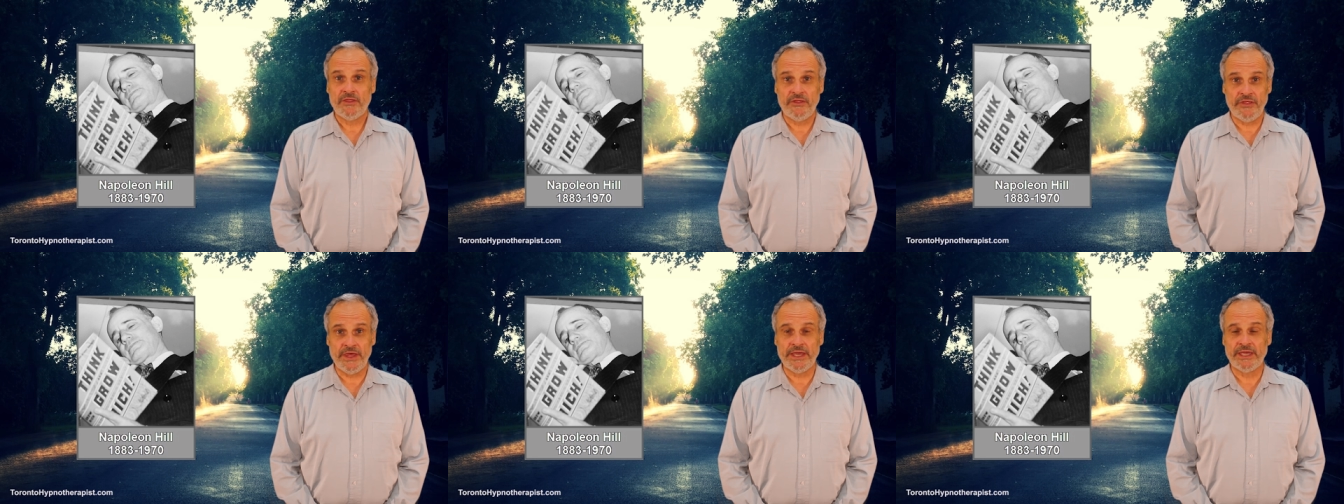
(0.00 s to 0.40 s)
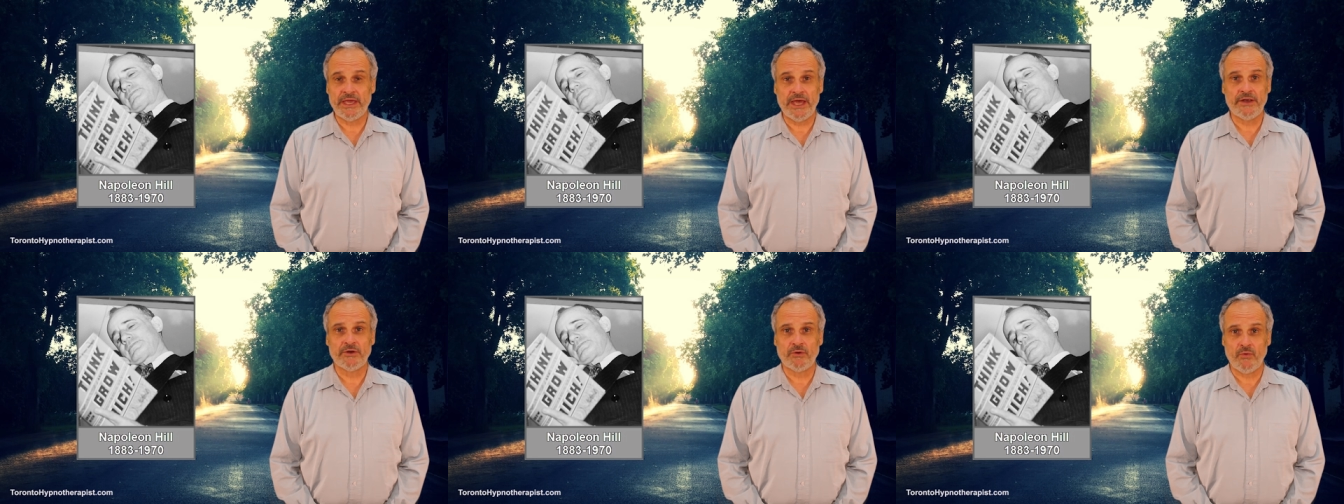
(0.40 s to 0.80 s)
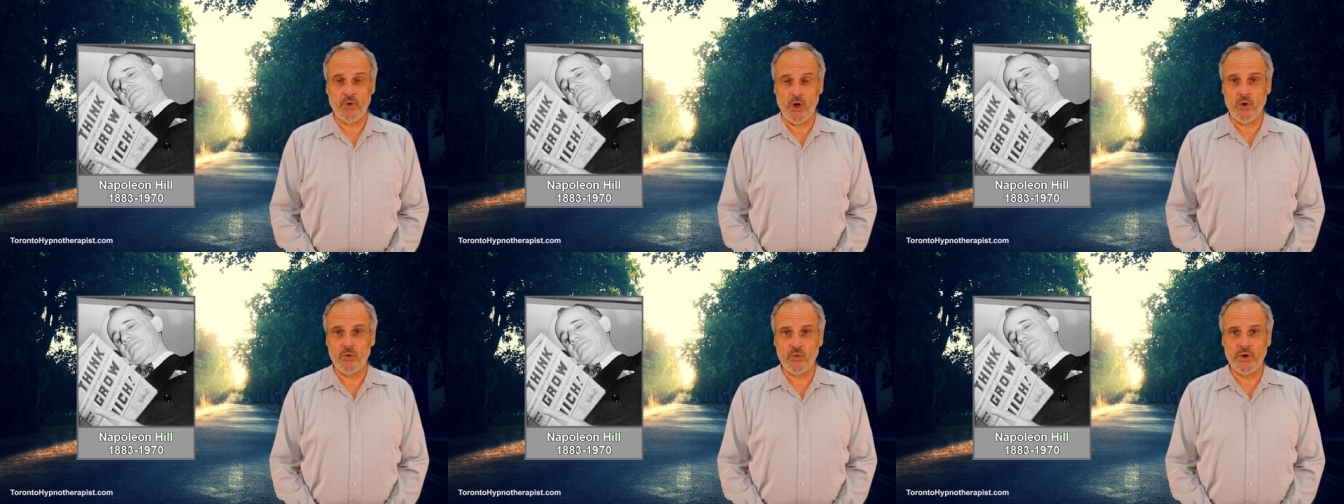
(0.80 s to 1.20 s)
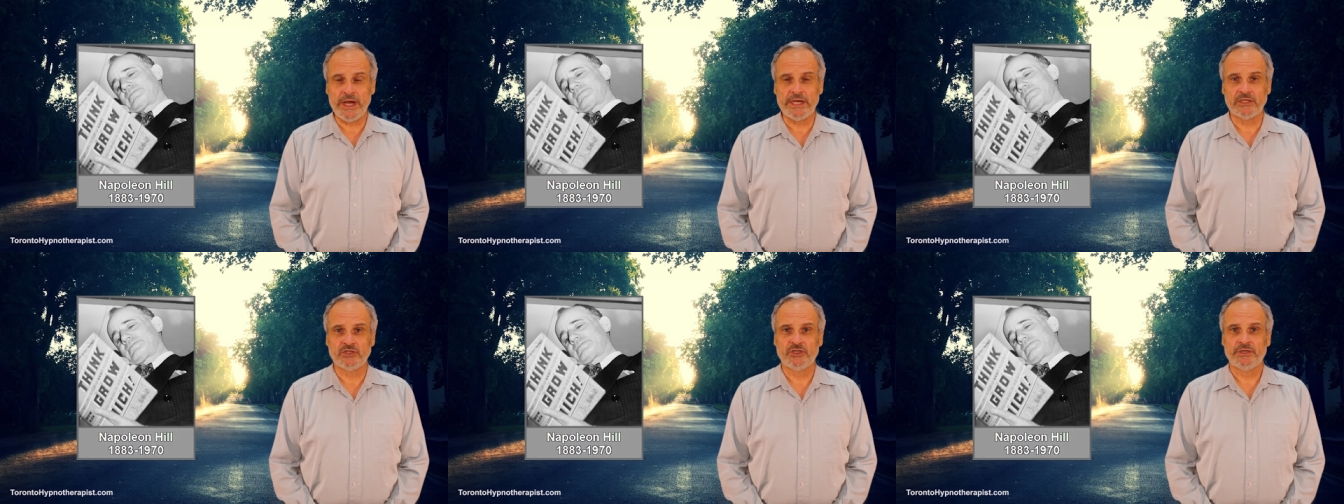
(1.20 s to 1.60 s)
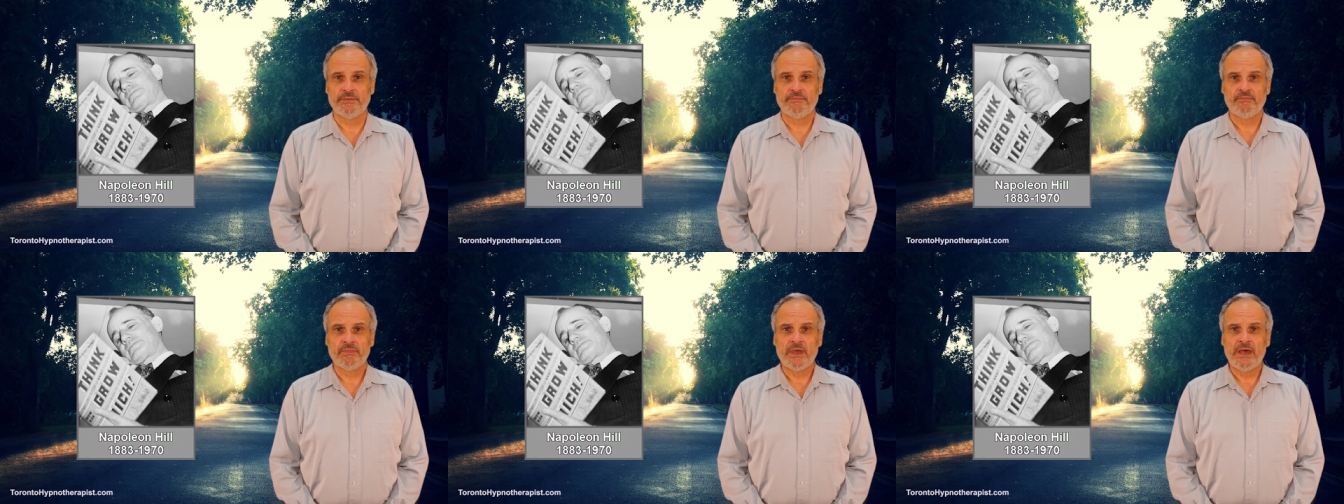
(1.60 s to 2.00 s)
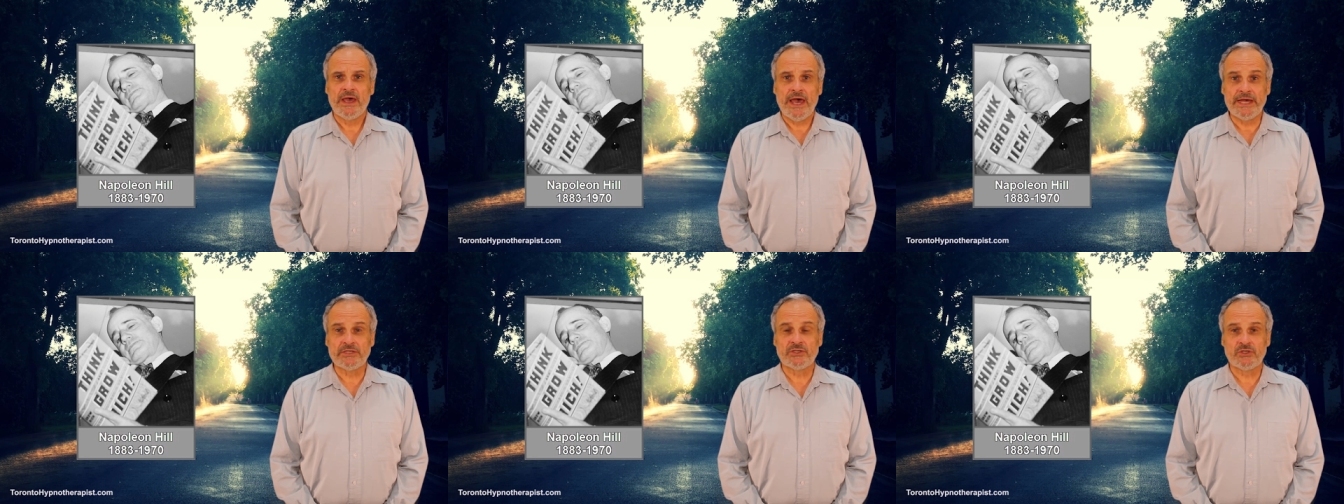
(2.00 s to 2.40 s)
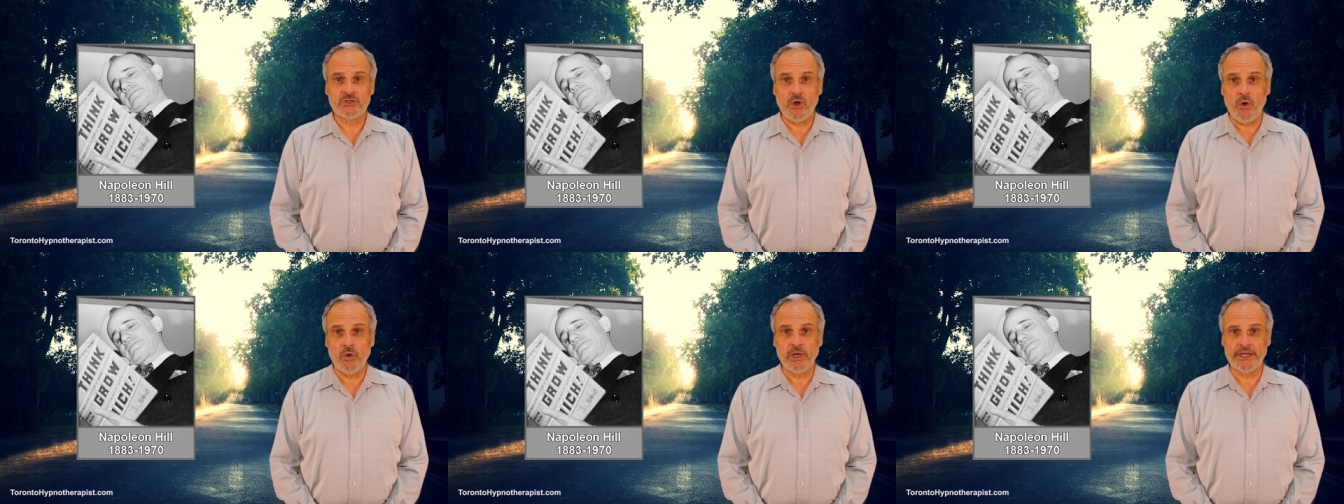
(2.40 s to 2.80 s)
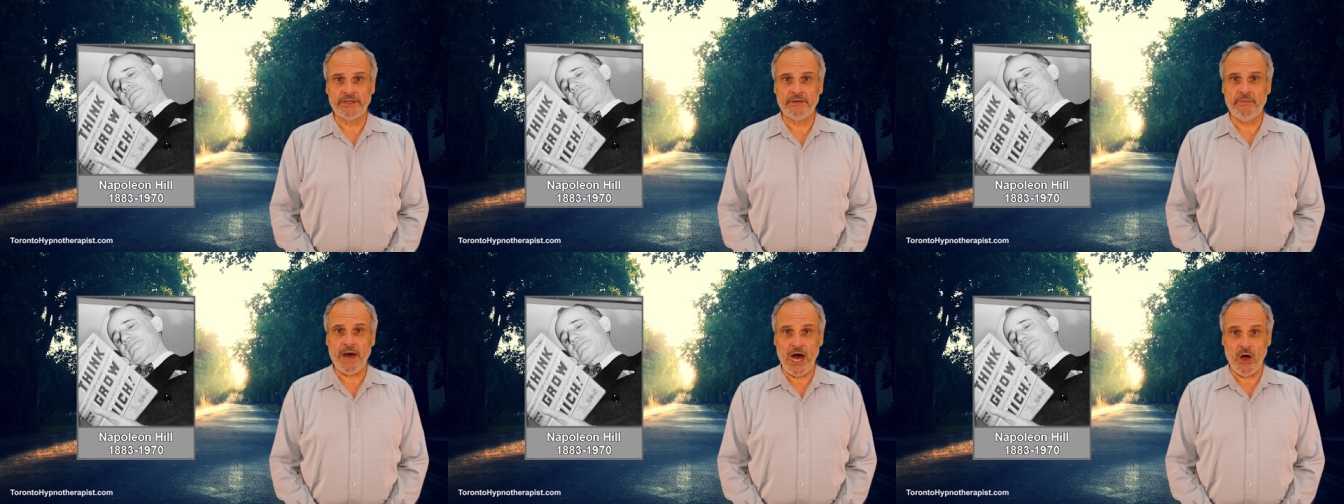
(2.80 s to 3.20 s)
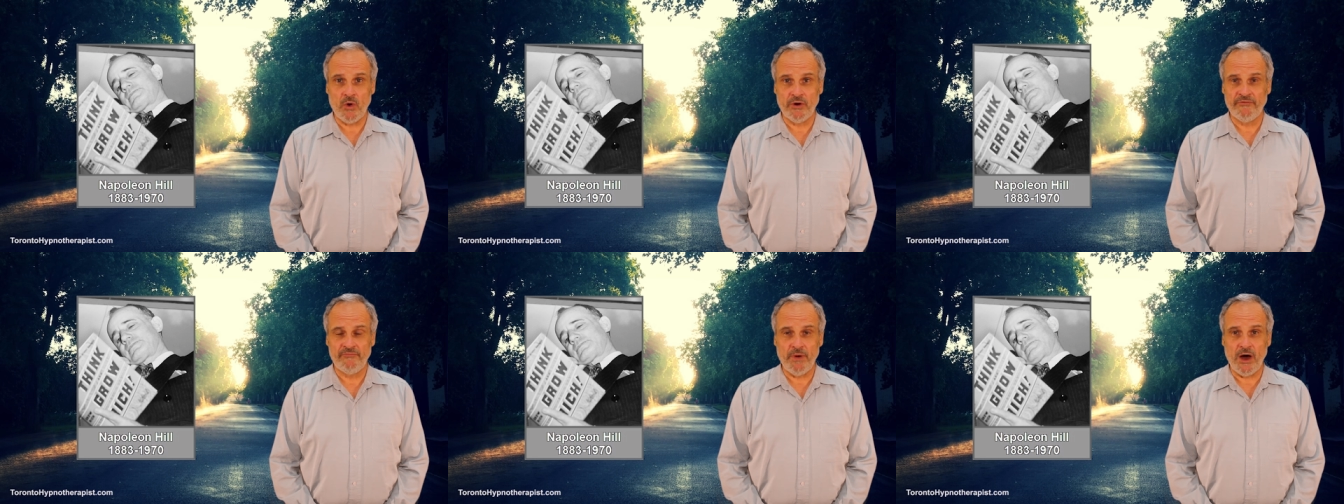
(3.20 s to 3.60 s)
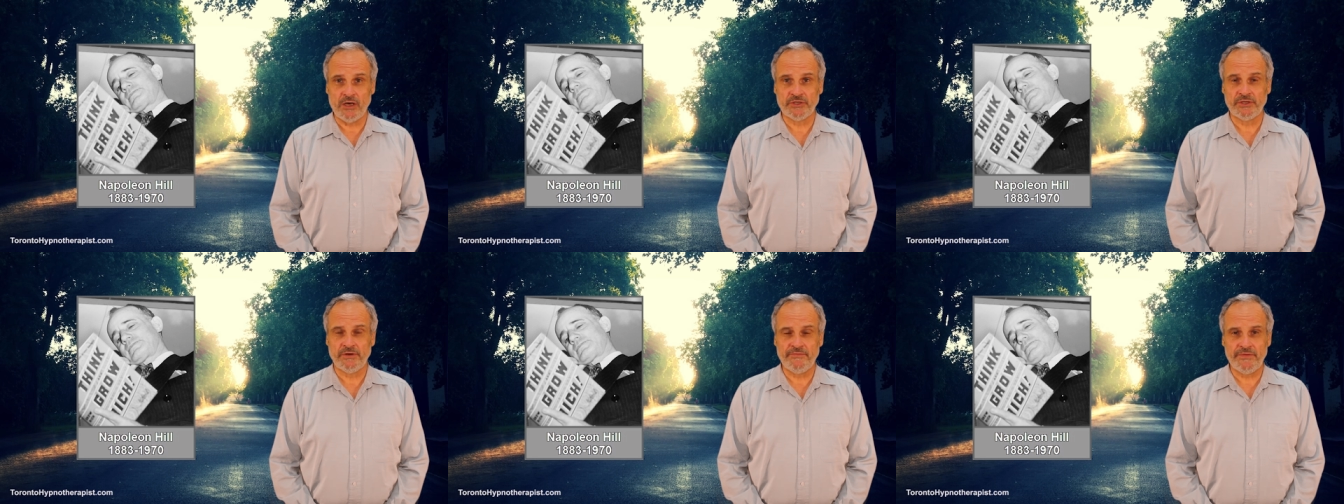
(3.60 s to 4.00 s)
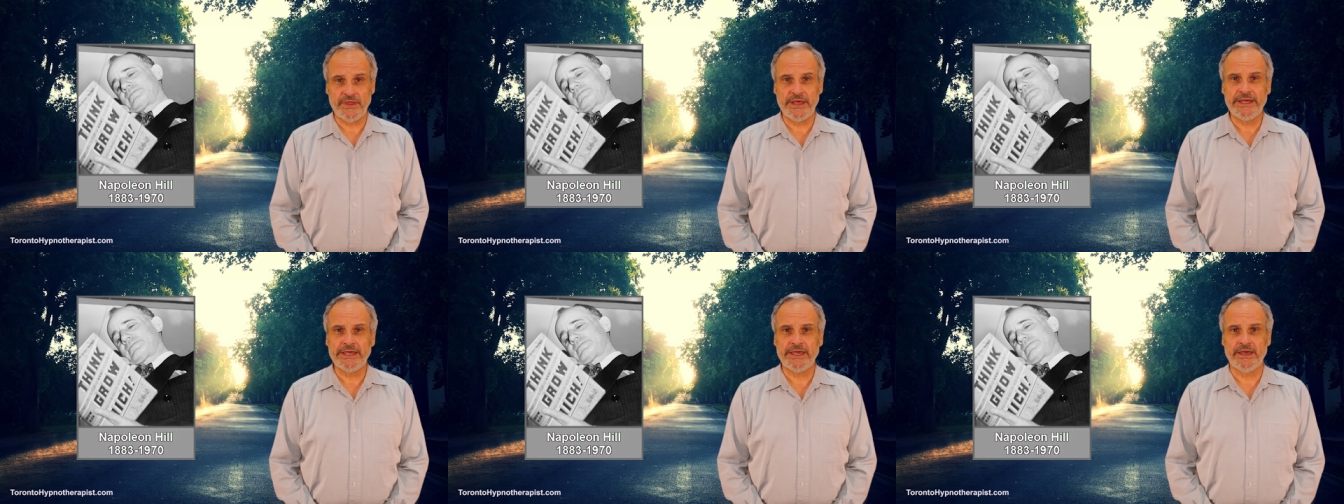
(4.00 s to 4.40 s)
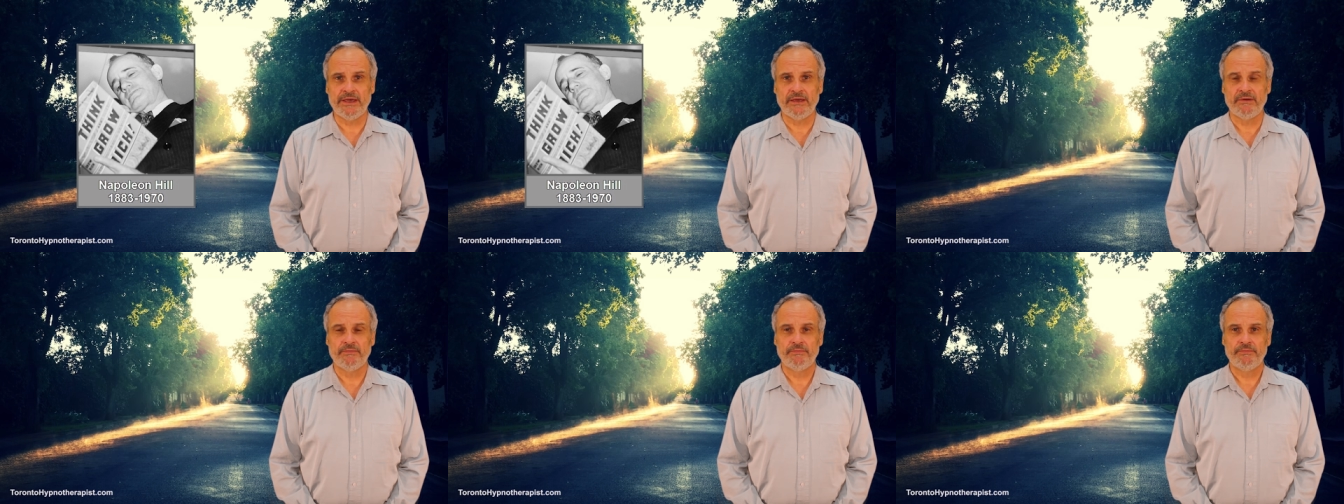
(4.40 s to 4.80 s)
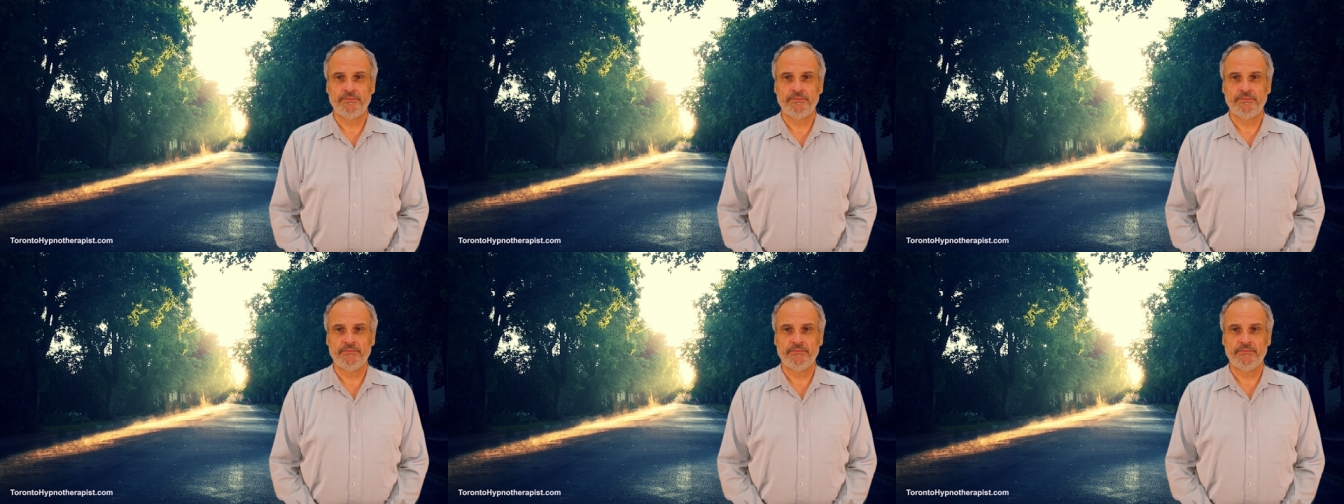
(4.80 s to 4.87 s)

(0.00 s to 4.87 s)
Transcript: Think and Grow Rich, extolling the power of positive thinking.